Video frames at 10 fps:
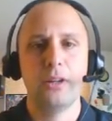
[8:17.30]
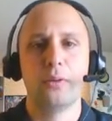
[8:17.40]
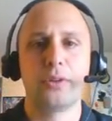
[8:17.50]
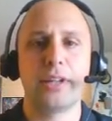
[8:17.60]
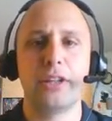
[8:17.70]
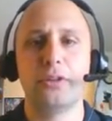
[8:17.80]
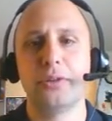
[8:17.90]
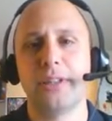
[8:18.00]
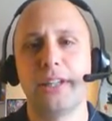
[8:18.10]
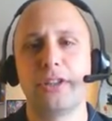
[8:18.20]
What they do
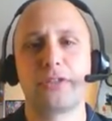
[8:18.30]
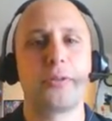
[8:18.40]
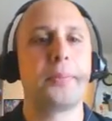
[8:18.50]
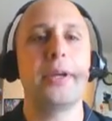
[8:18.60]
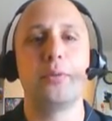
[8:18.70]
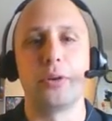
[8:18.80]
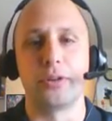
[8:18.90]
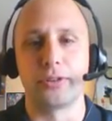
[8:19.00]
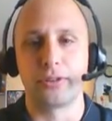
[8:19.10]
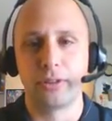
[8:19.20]
is they just repeat
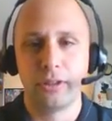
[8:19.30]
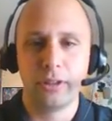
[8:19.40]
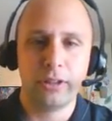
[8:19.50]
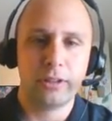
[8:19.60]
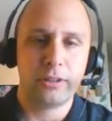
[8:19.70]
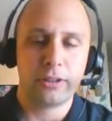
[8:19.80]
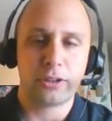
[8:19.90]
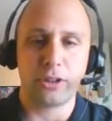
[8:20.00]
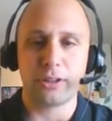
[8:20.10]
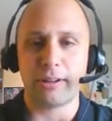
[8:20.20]
words.
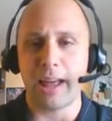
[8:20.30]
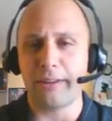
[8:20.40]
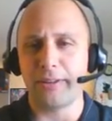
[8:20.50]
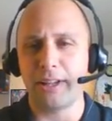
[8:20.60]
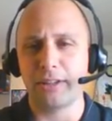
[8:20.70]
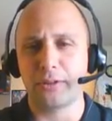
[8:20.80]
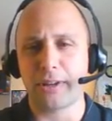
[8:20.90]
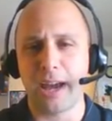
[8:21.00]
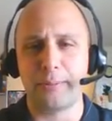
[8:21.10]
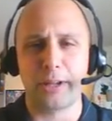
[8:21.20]
So they'll have an English
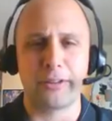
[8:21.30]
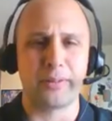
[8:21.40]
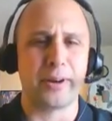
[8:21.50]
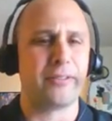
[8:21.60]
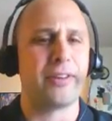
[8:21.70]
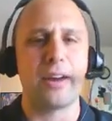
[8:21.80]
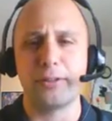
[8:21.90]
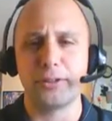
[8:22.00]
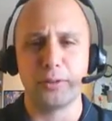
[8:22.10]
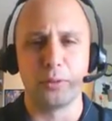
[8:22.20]
vocabulary of about
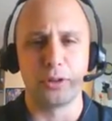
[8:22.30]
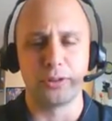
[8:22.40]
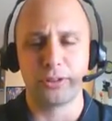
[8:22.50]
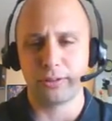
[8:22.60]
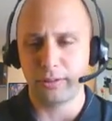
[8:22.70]
500 words.